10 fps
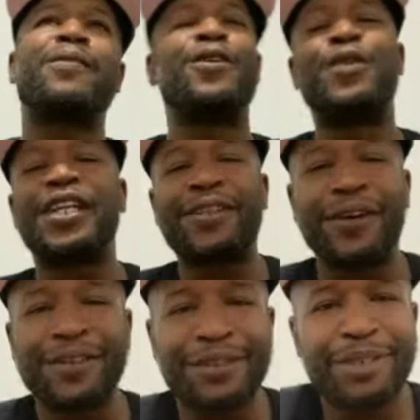don't want to
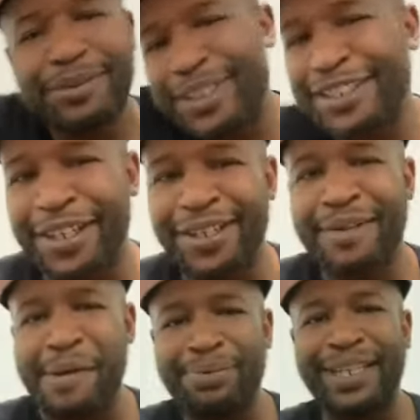talk too much. We're just gonna
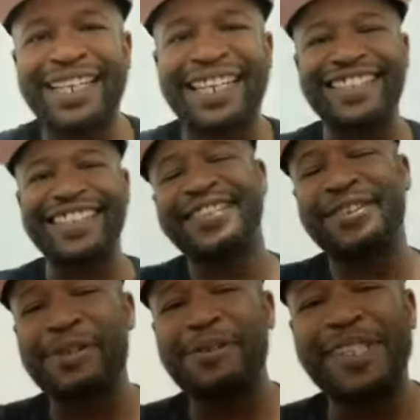come and play.
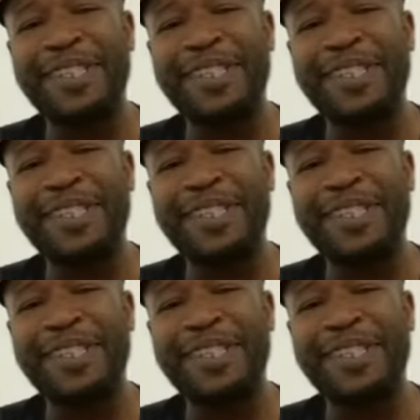Man.